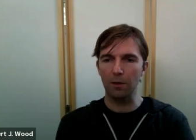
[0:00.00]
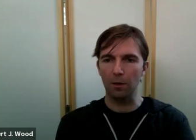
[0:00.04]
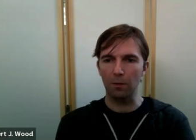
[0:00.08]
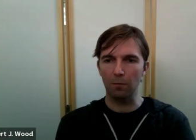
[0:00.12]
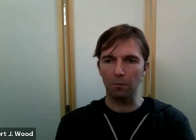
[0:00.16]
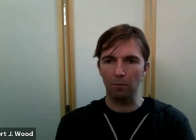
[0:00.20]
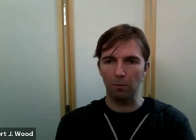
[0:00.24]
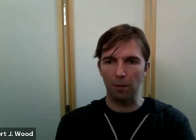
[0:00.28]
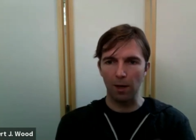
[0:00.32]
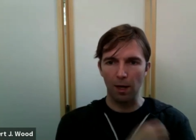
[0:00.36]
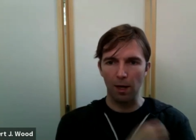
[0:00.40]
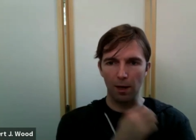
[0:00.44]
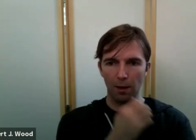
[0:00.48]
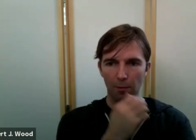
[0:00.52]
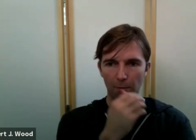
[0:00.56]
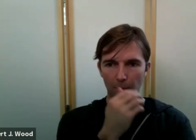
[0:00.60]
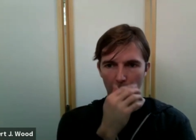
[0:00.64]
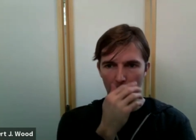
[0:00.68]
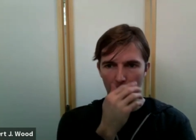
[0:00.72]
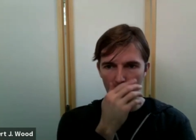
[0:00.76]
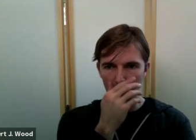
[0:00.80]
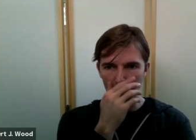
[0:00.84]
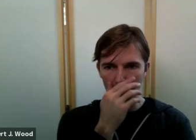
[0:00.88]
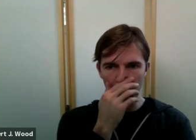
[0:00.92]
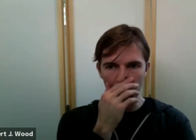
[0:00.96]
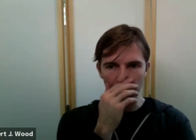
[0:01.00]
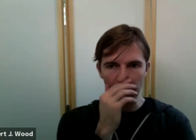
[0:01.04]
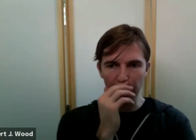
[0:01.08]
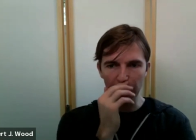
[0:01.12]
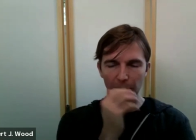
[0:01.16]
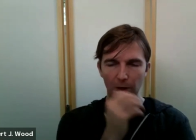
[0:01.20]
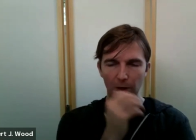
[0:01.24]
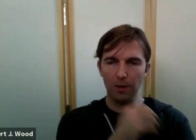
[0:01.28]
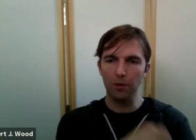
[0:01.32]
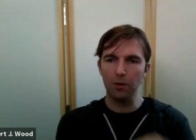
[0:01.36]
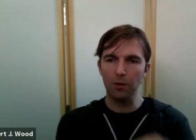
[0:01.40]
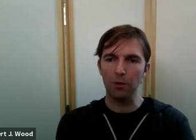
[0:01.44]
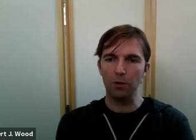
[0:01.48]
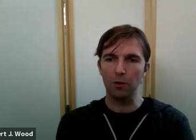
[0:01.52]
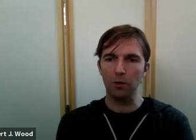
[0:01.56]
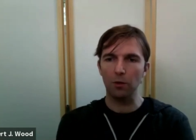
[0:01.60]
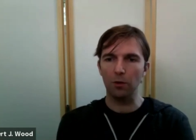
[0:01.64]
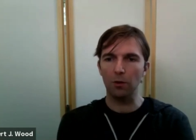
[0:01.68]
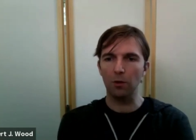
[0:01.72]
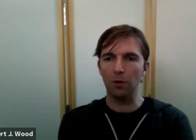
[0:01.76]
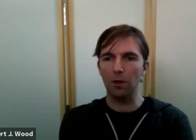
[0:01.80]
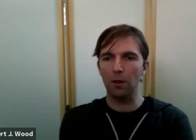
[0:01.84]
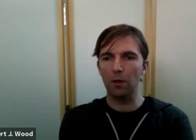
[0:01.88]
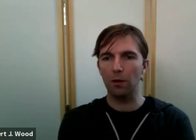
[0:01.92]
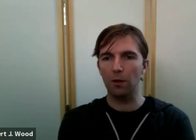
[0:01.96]
that my models, my devices are
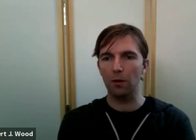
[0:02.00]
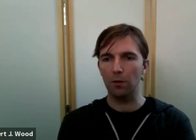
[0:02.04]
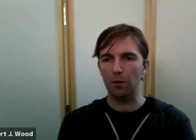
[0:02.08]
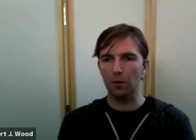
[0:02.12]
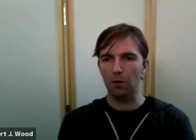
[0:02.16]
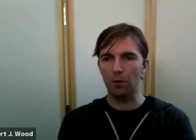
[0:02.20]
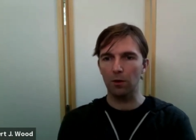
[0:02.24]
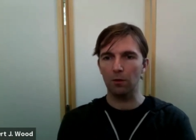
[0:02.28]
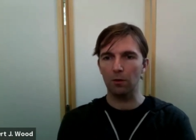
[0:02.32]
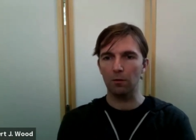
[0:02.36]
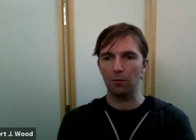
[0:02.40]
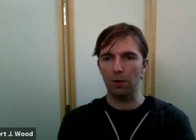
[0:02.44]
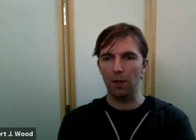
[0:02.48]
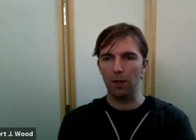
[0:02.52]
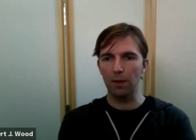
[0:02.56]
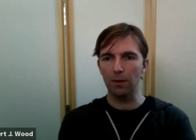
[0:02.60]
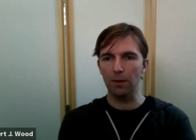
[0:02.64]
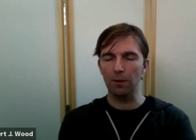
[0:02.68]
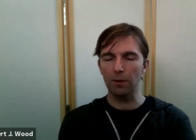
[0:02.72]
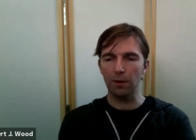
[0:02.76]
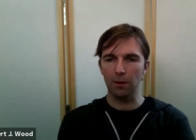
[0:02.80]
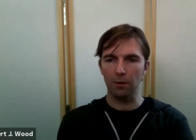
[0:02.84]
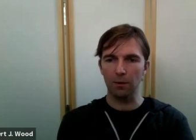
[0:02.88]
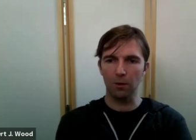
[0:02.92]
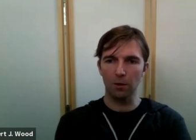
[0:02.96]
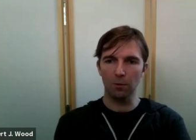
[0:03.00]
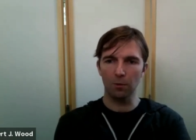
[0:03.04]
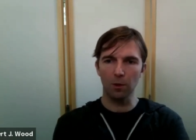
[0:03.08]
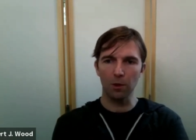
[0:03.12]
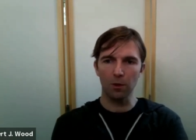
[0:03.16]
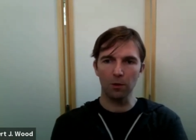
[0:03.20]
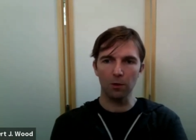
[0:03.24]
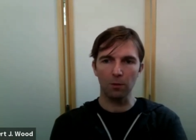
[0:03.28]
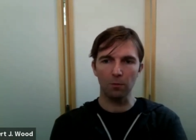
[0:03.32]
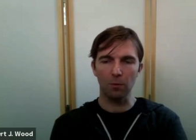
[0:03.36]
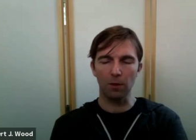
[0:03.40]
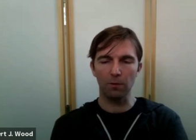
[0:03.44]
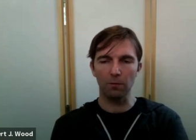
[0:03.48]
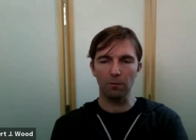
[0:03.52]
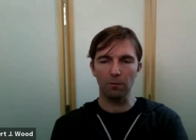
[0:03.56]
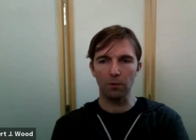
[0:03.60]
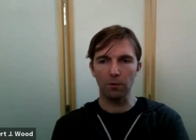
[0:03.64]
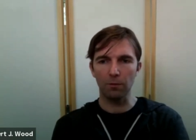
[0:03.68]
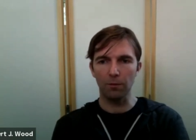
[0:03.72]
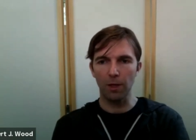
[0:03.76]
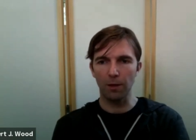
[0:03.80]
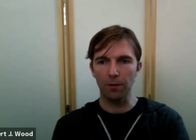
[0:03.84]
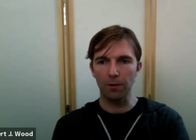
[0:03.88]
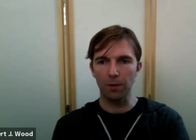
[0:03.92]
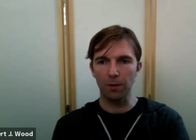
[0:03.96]
gonna are gonna likely exhibit some level of
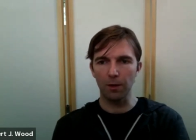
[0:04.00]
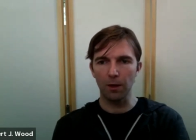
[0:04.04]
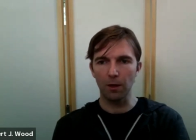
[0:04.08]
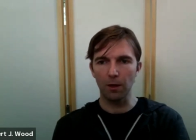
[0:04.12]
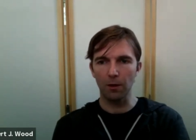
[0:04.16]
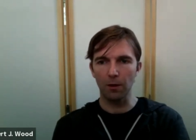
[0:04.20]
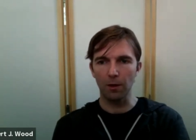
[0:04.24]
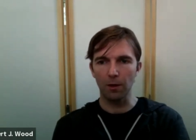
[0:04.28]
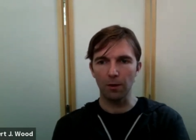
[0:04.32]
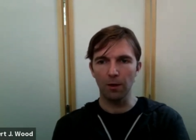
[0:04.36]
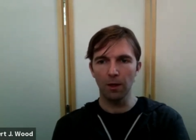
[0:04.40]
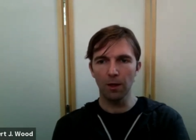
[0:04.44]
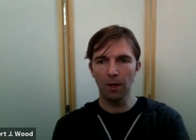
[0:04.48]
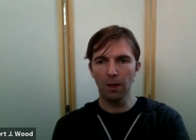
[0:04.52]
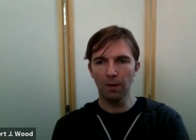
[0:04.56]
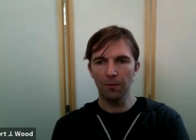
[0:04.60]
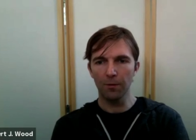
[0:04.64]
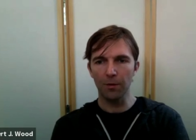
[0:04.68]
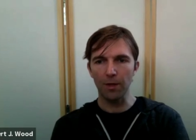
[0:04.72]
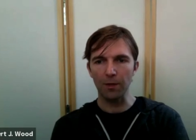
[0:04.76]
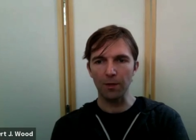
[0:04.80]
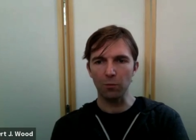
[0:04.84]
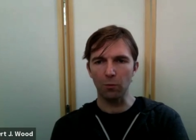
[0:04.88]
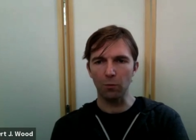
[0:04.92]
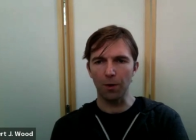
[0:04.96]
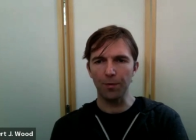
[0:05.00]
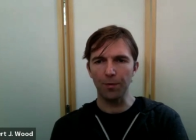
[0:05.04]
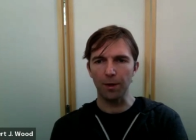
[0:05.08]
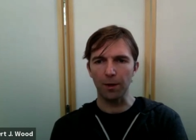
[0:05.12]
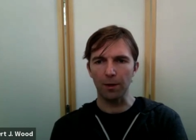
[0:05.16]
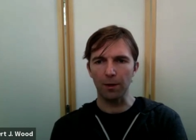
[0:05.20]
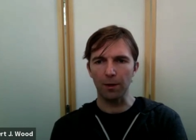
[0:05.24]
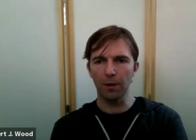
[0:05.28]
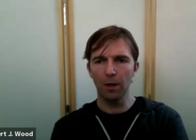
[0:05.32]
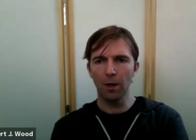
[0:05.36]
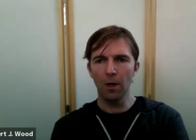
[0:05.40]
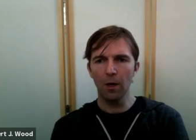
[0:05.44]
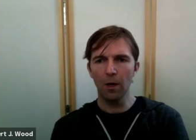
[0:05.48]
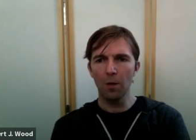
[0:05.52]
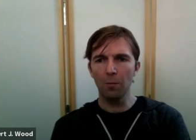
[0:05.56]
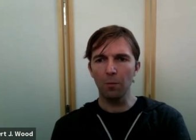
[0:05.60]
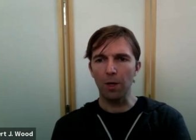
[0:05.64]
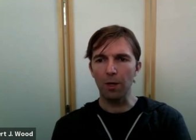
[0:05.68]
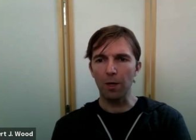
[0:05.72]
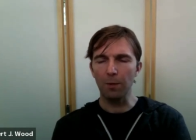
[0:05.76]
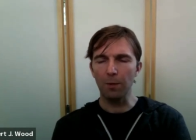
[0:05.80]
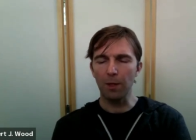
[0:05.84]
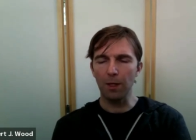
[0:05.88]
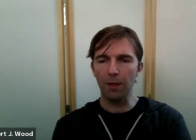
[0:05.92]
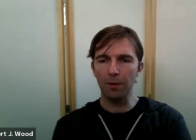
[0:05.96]
nonlinearity. That's one thing.
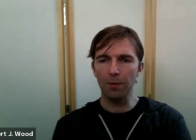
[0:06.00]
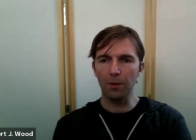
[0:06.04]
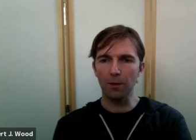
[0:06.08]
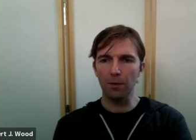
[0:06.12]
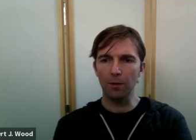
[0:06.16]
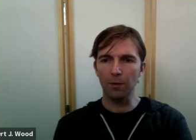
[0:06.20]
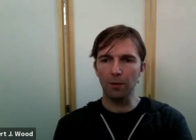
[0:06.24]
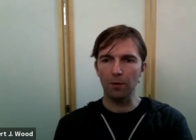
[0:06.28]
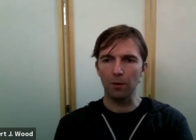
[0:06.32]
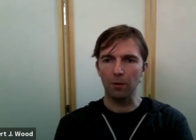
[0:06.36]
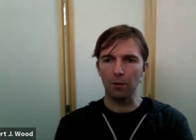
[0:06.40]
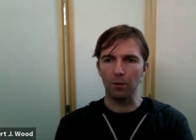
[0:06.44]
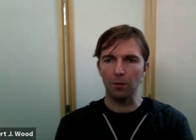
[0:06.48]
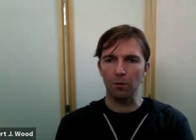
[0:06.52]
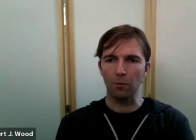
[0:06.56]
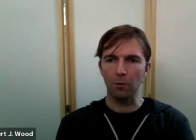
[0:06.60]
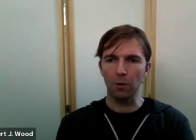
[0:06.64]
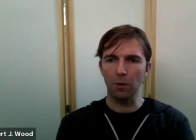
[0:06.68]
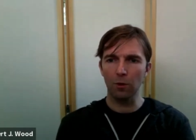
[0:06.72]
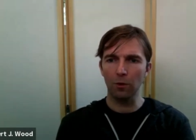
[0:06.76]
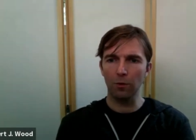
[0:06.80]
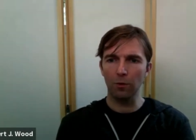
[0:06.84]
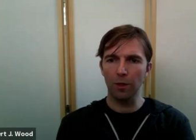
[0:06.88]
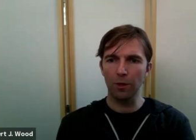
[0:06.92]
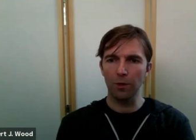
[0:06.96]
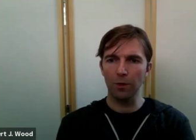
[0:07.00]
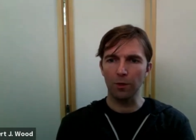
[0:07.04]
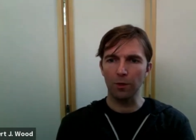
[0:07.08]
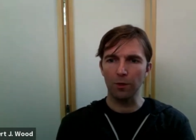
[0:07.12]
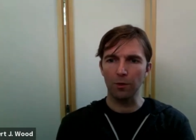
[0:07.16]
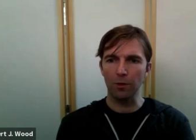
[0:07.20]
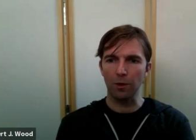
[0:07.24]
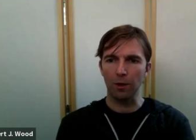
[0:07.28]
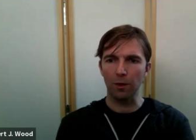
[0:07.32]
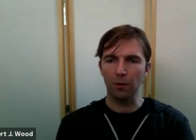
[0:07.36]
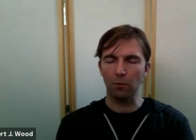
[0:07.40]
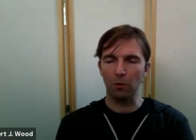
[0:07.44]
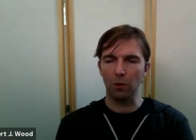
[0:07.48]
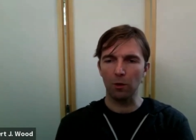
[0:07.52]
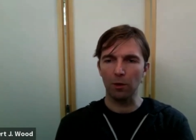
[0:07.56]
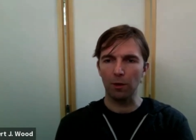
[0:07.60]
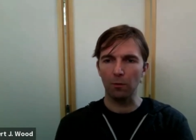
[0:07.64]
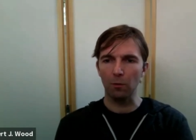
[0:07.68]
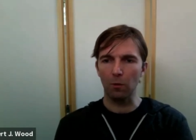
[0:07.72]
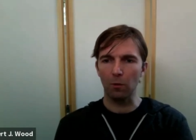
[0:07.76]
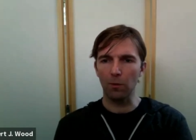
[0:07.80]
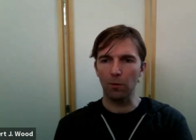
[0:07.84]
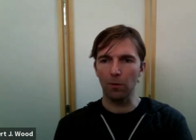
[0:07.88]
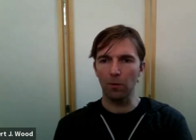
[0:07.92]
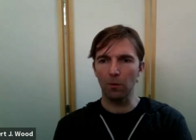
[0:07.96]
But I mean, I think that the the real question is like, okay,
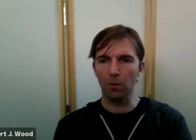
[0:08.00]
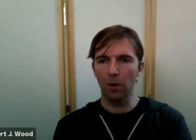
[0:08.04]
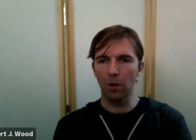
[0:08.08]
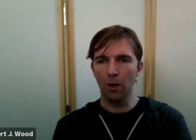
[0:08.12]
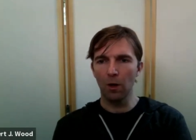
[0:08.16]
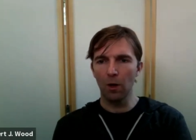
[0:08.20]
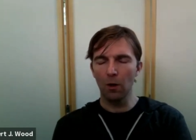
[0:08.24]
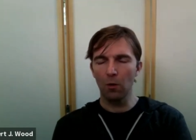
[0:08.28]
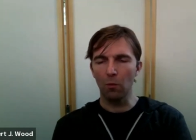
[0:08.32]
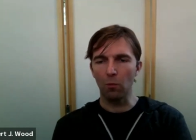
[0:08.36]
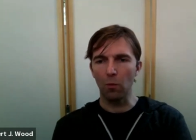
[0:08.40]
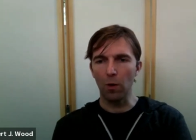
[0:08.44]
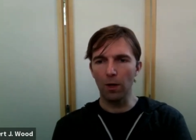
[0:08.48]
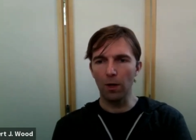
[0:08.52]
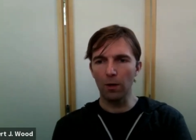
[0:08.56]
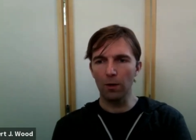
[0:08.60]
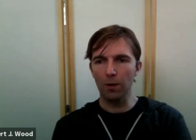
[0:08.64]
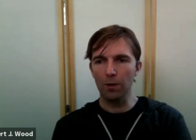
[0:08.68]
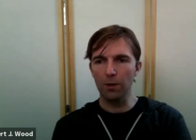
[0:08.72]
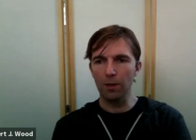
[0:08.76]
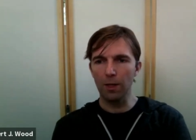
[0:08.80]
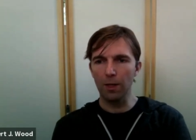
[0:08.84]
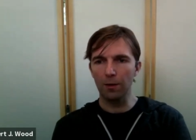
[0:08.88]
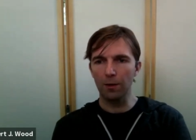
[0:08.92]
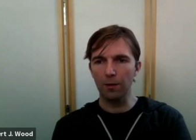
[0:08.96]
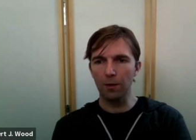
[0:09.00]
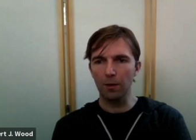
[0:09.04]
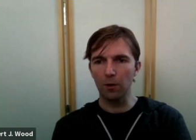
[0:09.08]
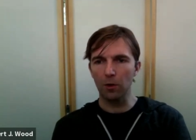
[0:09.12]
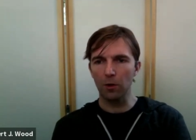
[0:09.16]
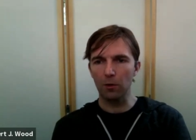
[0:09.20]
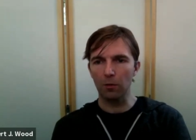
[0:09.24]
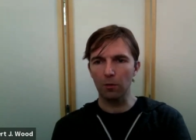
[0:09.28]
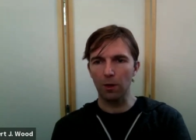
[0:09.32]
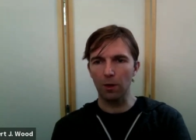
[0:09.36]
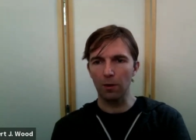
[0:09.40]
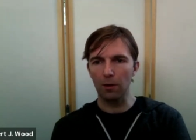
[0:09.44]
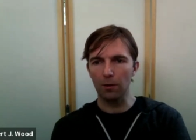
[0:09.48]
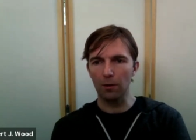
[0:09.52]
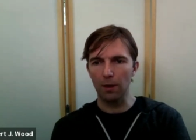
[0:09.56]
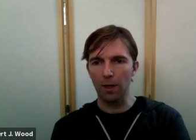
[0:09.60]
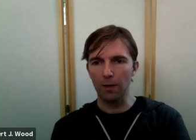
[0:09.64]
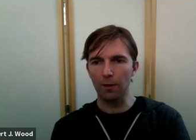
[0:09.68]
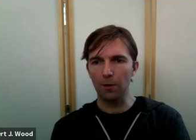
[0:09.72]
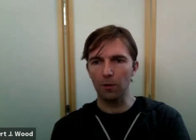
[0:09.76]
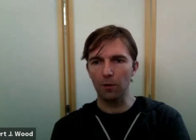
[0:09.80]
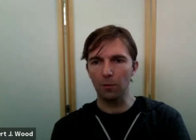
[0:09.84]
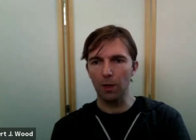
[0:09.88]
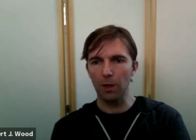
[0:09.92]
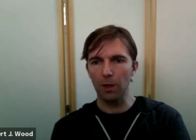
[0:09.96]
well, where does nonlinear
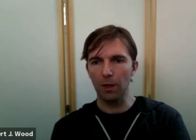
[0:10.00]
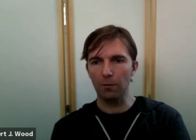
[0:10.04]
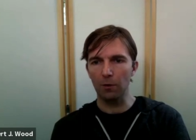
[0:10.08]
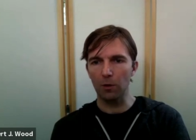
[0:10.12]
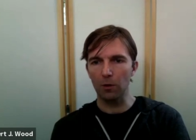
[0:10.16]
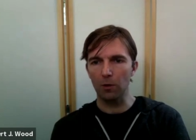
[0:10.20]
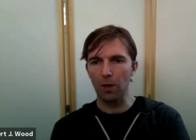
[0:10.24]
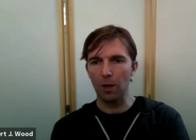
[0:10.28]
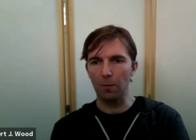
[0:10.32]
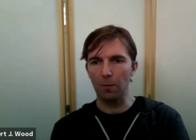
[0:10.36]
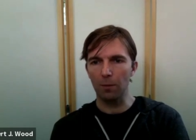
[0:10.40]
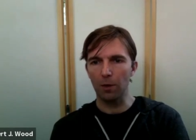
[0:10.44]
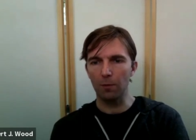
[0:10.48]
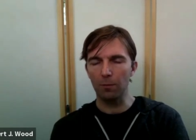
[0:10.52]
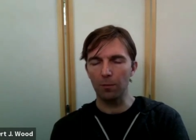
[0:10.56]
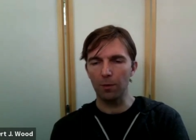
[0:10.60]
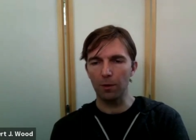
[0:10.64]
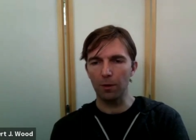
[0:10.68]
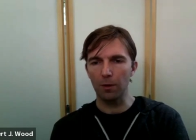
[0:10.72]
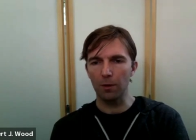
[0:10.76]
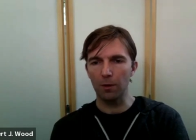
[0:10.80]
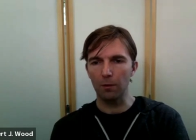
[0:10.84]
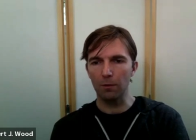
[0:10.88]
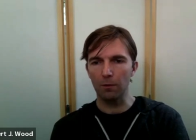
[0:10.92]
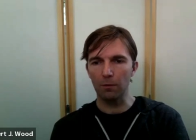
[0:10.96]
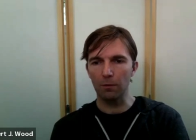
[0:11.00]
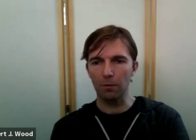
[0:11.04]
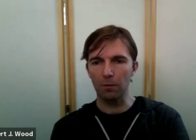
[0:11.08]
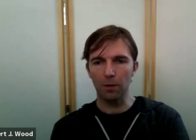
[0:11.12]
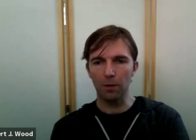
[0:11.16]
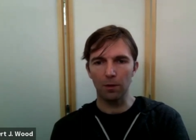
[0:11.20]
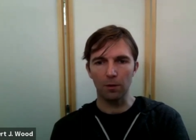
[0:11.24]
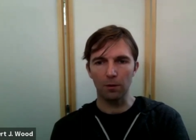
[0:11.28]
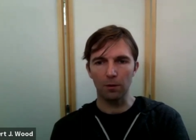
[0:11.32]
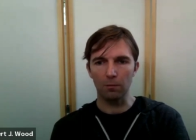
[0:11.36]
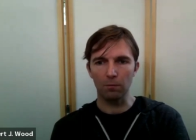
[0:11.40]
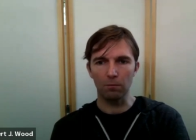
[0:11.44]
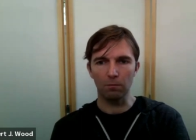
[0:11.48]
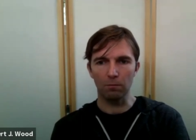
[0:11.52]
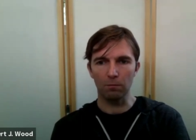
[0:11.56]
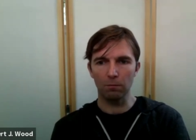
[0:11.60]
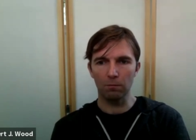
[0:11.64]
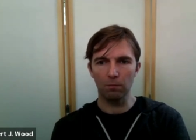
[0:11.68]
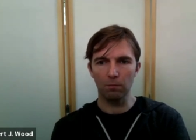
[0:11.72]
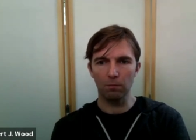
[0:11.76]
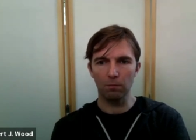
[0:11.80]
nonlinear behavior crop up in in